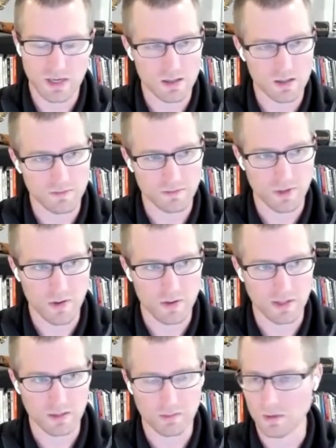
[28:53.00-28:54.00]
kind of
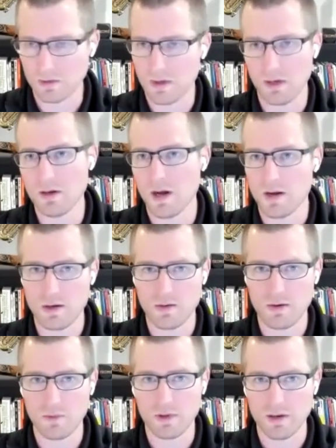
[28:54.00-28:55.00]
going like, well, they're not
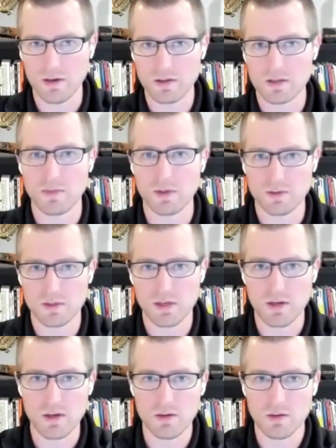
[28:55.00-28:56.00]
doing what they're supposed
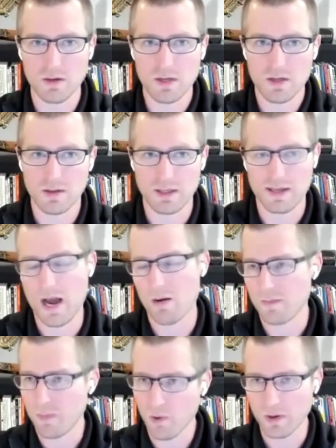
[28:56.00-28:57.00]
to do. Like,
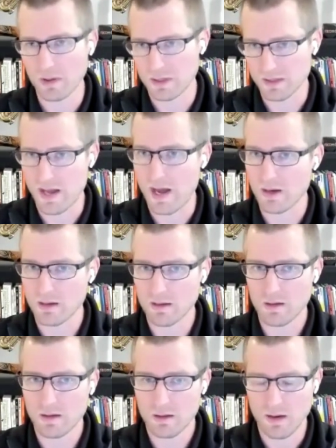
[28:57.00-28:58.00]
how important is that?
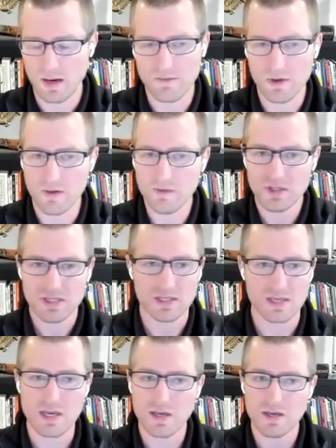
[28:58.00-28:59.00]
Right? Have you ever mm-hmm.
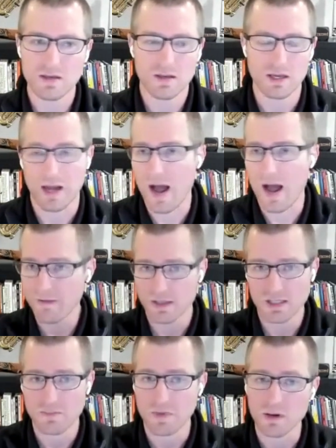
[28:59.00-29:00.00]
seen like I've
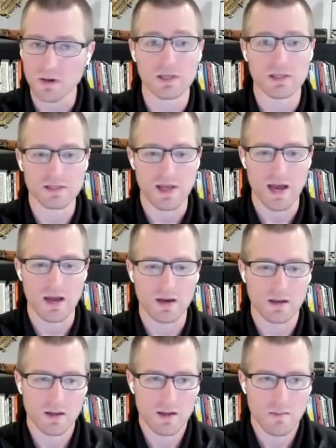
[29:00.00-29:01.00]
experienced that
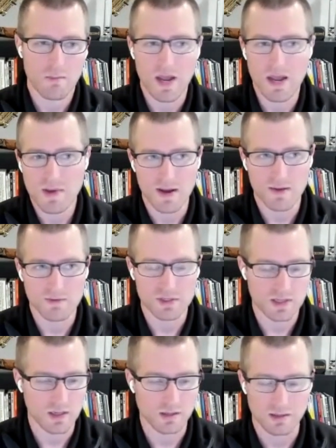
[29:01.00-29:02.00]
maybe I've
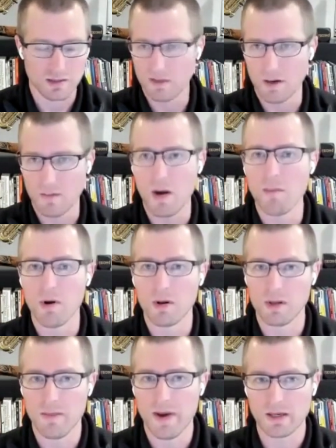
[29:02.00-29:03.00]
just kind of lived in a
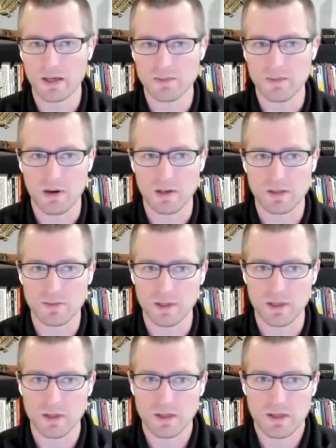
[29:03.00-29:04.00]
bubble in my experience, but